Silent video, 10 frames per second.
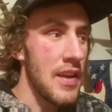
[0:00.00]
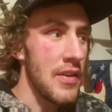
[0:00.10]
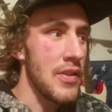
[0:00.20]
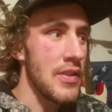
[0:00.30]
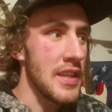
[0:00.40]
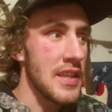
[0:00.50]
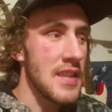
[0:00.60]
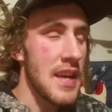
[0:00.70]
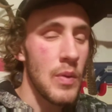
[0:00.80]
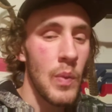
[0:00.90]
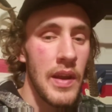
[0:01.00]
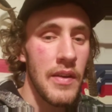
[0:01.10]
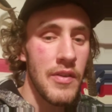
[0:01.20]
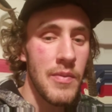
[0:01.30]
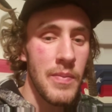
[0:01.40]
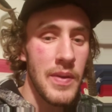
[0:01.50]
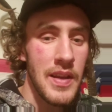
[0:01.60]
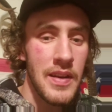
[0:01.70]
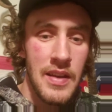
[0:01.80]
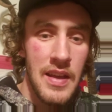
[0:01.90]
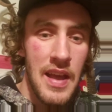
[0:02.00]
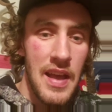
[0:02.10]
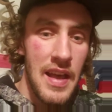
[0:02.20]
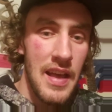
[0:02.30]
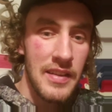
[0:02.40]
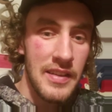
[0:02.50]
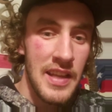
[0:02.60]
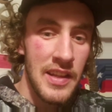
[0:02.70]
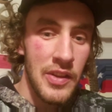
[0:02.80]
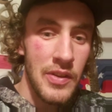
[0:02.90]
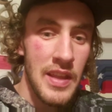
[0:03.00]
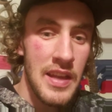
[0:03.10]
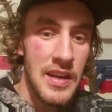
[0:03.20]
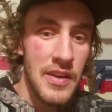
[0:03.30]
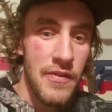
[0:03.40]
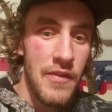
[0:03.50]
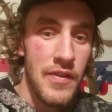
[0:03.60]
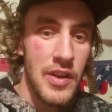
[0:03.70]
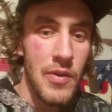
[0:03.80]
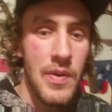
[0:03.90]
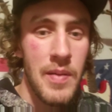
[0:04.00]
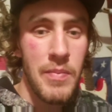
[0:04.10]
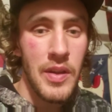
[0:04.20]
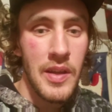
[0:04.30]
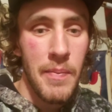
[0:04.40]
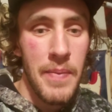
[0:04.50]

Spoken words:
I don't know the exact weight of them, but I'll include that in a different video when I'm building a